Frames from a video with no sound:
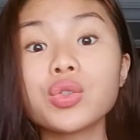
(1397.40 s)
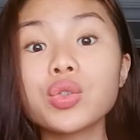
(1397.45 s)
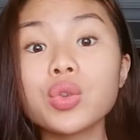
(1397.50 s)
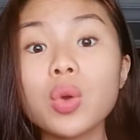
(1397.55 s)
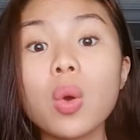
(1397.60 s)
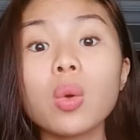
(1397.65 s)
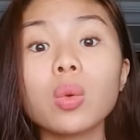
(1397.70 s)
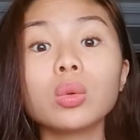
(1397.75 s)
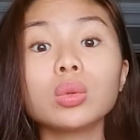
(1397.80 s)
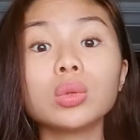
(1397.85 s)
you're
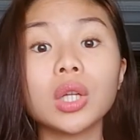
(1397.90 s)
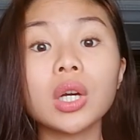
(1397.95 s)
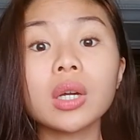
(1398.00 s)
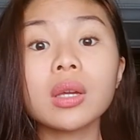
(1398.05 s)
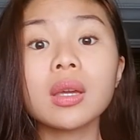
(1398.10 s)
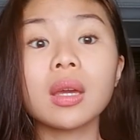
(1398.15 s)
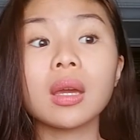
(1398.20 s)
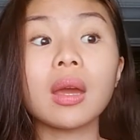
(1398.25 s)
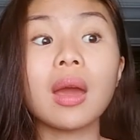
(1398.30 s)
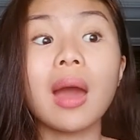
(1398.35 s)
so
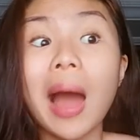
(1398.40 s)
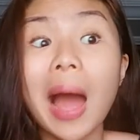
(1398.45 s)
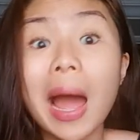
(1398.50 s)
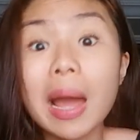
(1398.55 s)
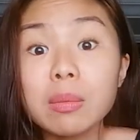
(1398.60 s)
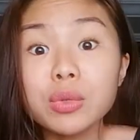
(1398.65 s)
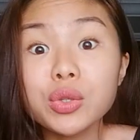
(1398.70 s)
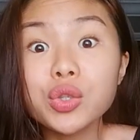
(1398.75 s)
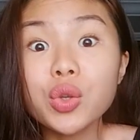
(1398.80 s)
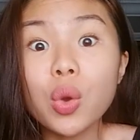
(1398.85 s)

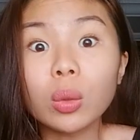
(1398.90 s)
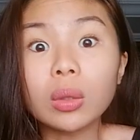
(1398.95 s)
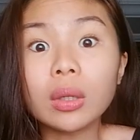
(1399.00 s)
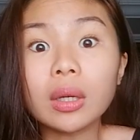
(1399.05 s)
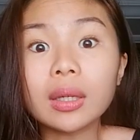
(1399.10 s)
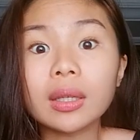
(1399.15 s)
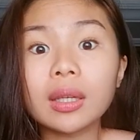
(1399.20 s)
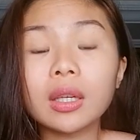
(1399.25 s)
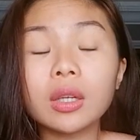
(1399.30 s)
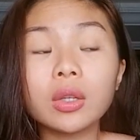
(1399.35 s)
lucky, I'm
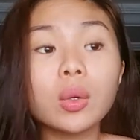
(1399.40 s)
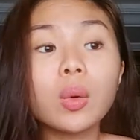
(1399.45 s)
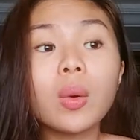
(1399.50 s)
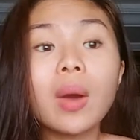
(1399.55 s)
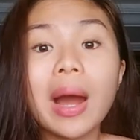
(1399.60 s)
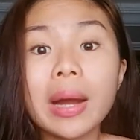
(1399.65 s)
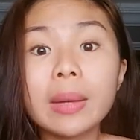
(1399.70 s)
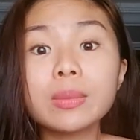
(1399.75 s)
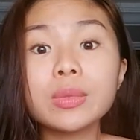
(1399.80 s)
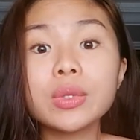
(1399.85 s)
so lucky,
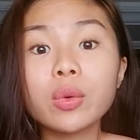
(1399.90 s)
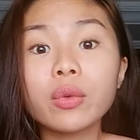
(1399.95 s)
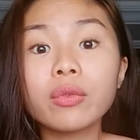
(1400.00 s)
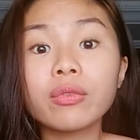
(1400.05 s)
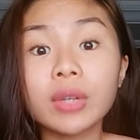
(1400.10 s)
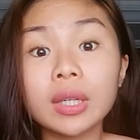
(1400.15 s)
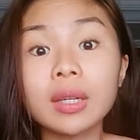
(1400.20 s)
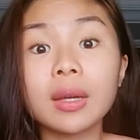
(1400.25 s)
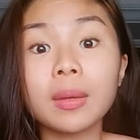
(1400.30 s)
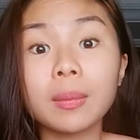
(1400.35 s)
you know, I'm
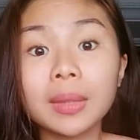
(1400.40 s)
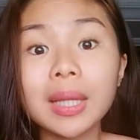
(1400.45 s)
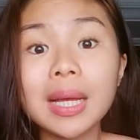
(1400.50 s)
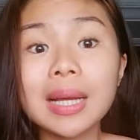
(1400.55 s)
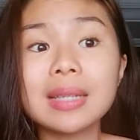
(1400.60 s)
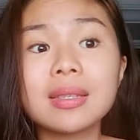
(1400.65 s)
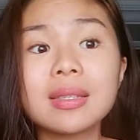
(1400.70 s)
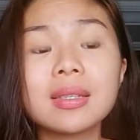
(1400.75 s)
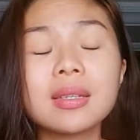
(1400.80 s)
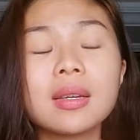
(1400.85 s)
so
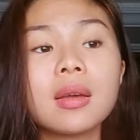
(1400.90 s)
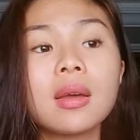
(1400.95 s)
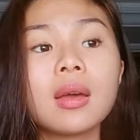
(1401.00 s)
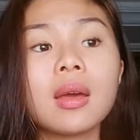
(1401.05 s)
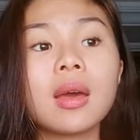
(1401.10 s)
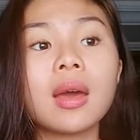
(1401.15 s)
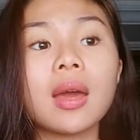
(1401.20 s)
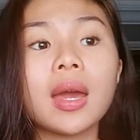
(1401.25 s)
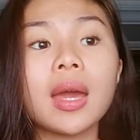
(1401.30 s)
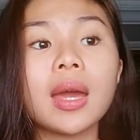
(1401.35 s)
fucking blessed,
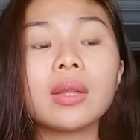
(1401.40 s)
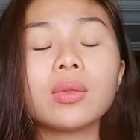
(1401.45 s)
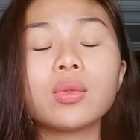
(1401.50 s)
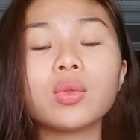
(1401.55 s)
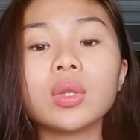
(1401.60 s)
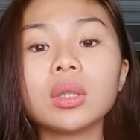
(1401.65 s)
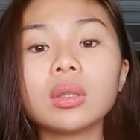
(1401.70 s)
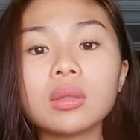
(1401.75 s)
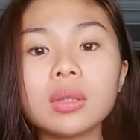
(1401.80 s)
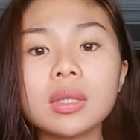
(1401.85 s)

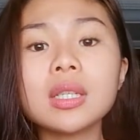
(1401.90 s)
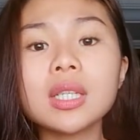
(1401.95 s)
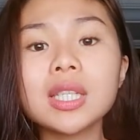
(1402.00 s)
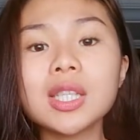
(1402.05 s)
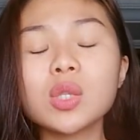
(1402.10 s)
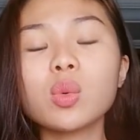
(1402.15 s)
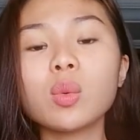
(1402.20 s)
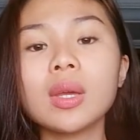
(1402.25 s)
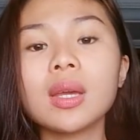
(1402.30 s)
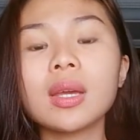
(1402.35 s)
and the
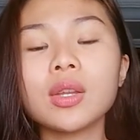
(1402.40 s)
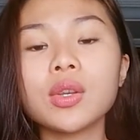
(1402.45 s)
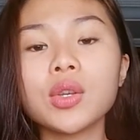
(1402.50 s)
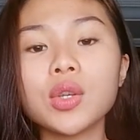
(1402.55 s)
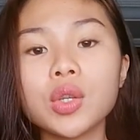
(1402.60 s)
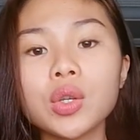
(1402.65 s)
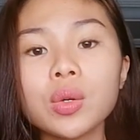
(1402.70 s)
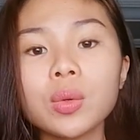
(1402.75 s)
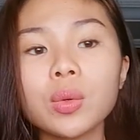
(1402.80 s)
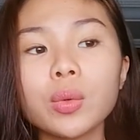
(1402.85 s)
least we
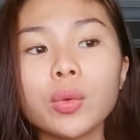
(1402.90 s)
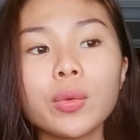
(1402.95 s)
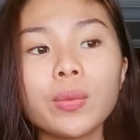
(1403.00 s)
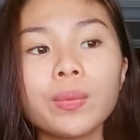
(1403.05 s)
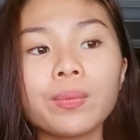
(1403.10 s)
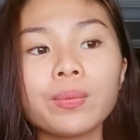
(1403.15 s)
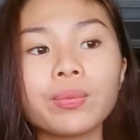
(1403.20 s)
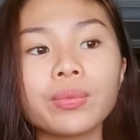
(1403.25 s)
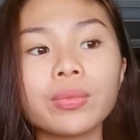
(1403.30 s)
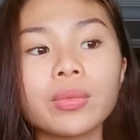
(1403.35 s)
can
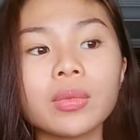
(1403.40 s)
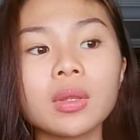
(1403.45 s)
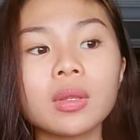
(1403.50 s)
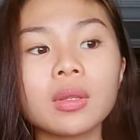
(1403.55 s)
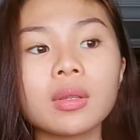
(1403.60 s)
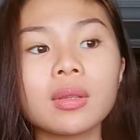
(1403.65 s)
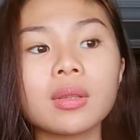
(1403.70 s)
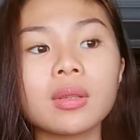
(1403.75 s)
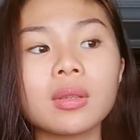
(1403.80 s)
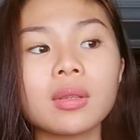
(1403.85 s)
do
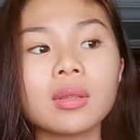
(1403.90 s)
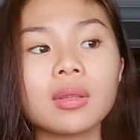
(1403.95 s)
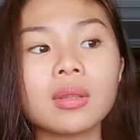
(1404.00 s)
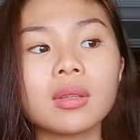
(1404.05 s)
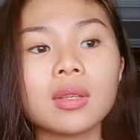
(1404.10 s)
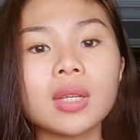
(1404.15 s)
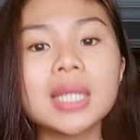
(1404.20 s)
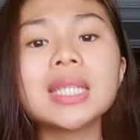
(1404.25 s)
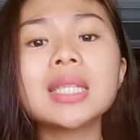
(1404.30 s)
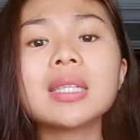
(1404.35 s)

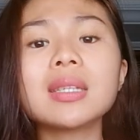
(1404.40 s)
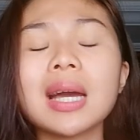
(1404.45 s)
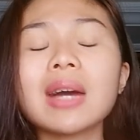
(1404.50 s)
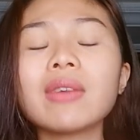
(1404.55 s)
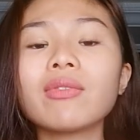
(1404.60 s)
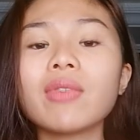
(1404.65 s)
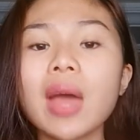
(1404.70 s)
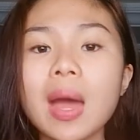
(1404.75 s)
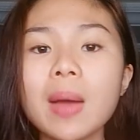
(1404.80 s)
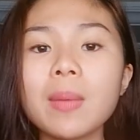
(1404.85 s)
is
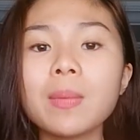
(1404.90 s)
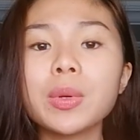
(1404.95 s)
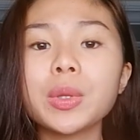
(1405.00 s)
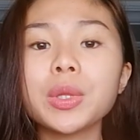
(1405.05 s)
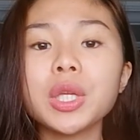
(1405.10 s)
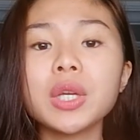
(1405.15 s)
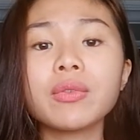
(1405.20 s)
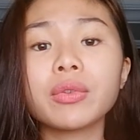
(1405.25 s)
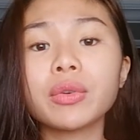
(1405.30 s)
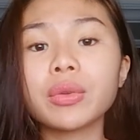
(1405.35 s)
to have
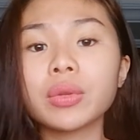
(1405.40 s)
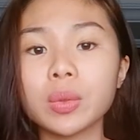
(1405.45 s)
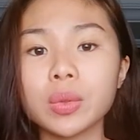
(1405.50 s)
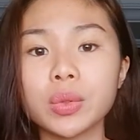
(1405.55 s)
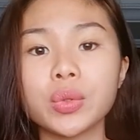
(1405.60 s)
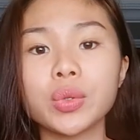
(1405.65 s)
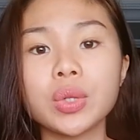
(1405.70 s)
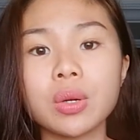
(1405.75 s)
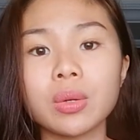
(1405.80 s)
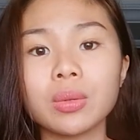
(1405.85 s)
empathy
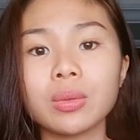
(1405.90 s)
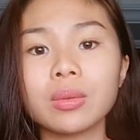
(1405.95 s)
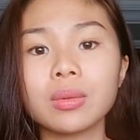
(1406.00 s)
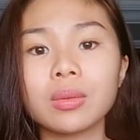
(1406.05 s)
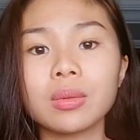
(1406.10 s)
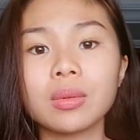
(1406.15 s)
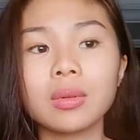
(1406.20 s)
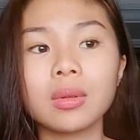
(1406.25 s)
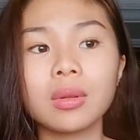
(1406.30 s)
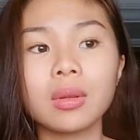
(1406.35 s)
for those who
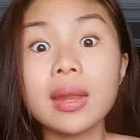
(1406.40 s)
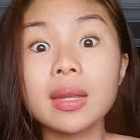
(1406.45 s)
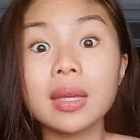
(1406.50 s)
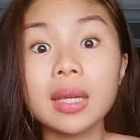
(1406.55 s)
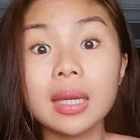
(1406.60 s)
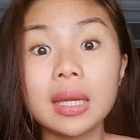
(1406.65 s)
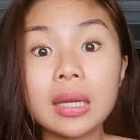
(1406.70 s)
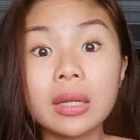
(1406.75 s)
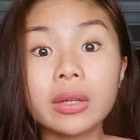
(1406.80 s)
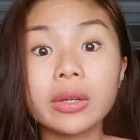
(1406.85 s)
don't. They
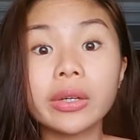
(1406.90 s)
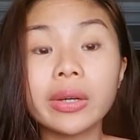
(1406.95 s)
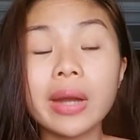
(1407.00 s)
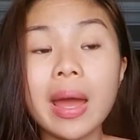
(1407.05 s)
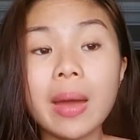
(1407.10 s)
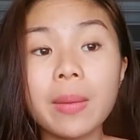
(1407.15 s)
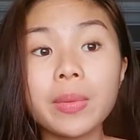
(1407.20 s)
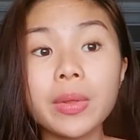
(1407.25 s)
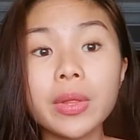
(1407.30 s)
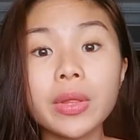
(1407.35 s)
can't
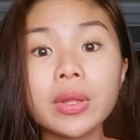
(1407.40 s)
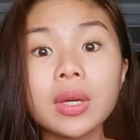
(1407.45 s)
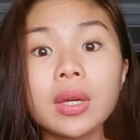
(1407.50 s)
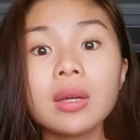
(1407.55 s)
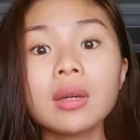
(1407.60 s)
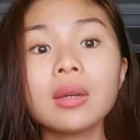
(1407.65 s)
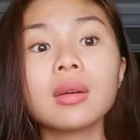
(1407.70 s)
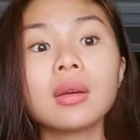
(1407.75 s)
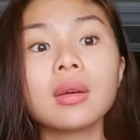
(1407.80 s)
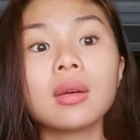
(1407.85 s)
eat our
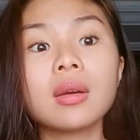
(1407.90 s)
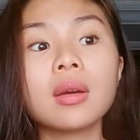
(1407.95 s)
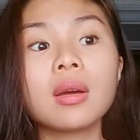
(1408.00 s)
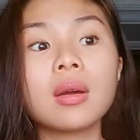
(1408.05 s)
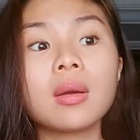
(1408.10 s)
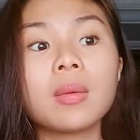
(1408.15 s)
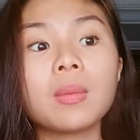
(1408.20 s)
empathy,